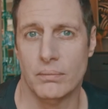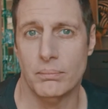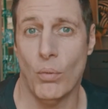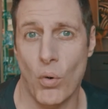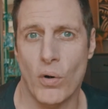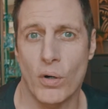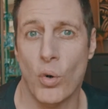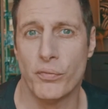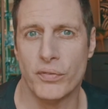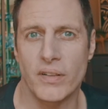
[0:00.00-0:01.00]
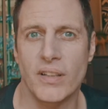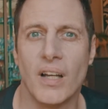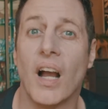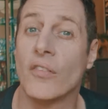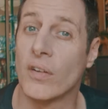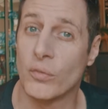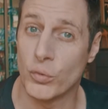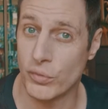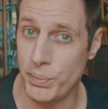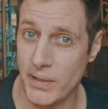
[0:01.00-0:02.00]
more, hopefully, of
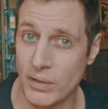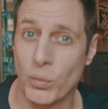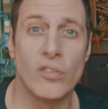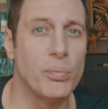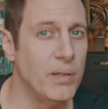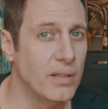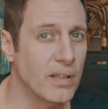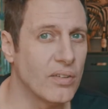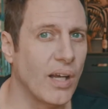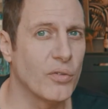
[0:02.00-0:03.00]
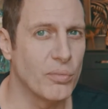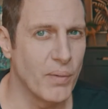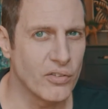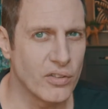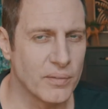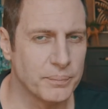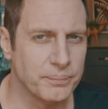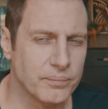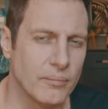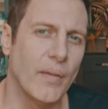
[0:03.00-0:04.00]
speed, what speed is, how it's measured.
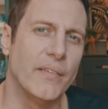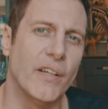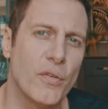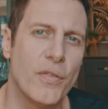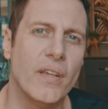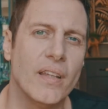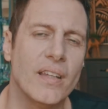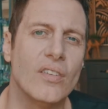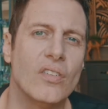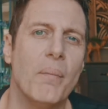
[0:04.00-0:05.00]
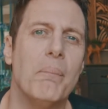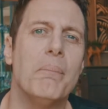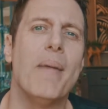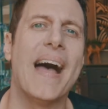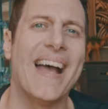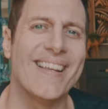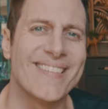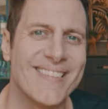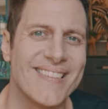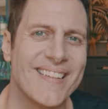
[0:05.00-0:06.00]
The other thing is
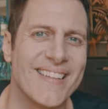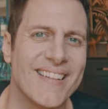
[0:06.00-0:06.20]
mass.